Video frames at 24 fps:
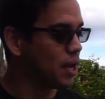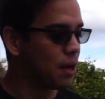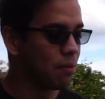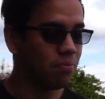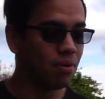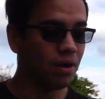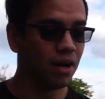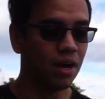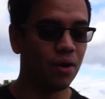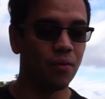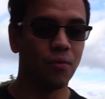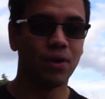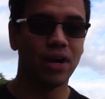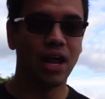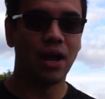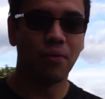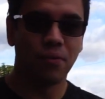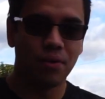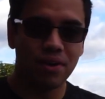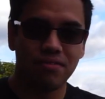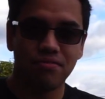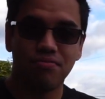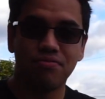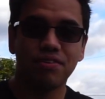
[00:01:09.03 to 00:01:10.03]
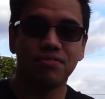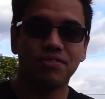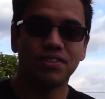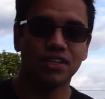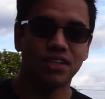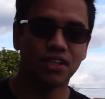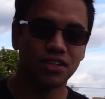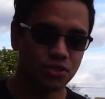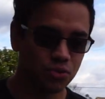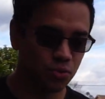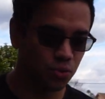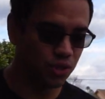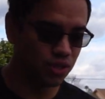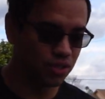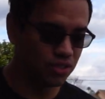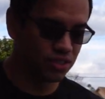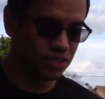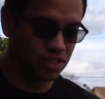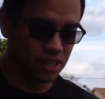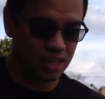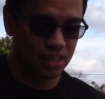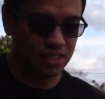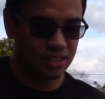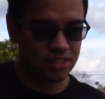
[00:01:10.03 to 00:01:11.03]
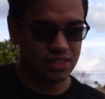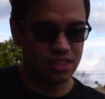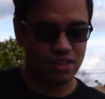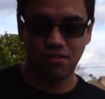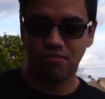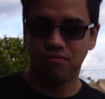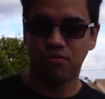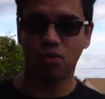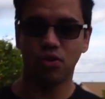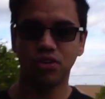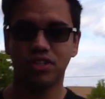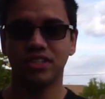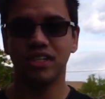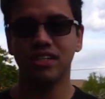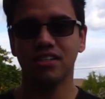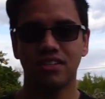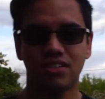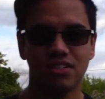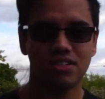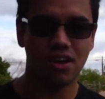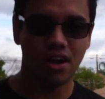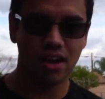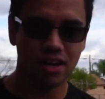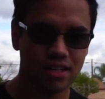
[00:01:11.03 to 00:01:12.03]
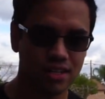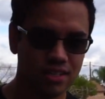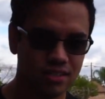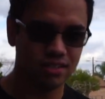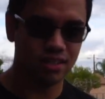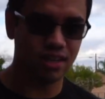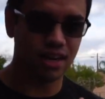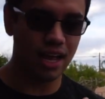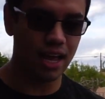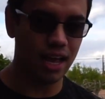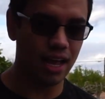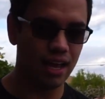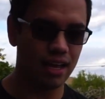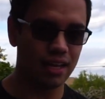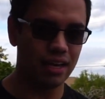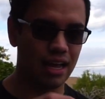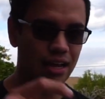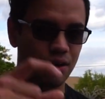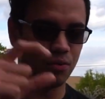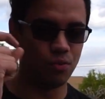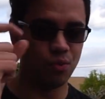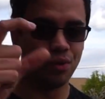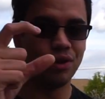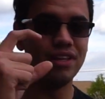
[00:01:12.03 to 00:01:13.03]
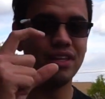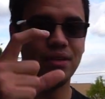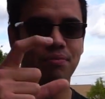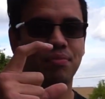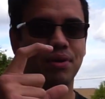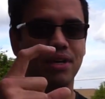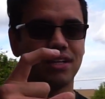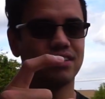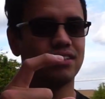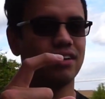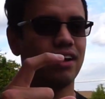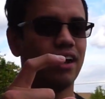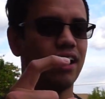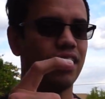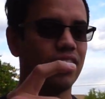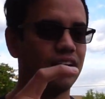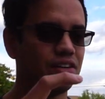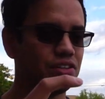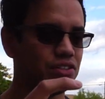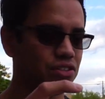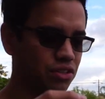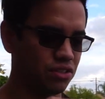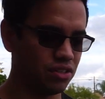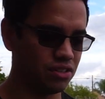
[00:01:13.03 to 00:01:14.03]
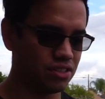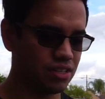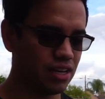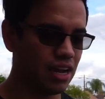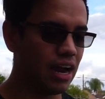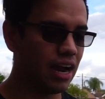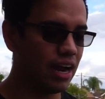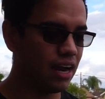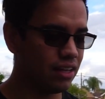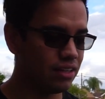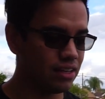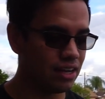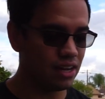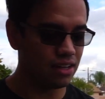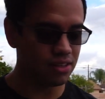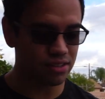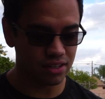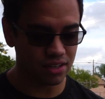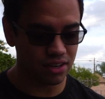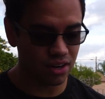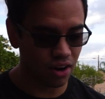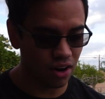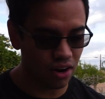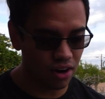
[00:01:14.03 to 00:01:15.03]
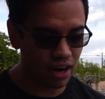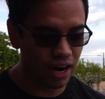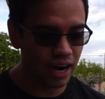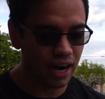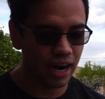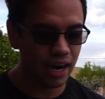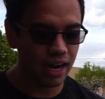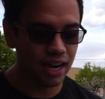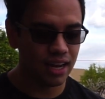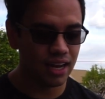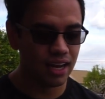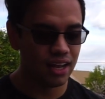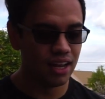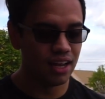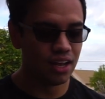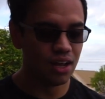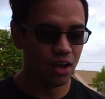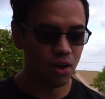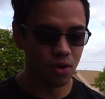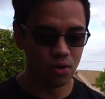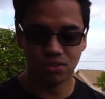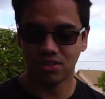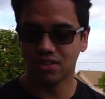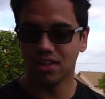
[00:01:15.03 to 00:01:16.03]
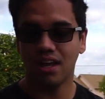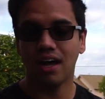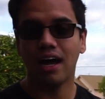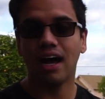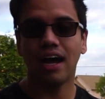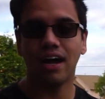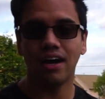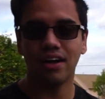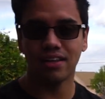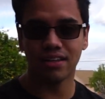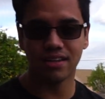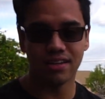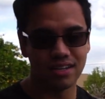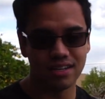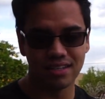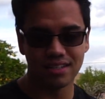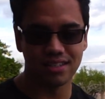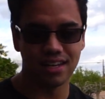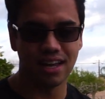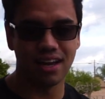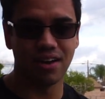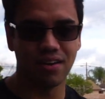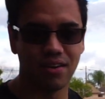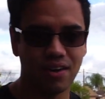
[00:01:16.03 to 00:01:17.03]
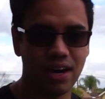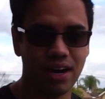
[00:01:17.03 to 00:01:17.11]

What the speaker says: But when I went 15-inch wheels, because the 14 stockies that I had really big tires, so the car height was a lot higher than it is now,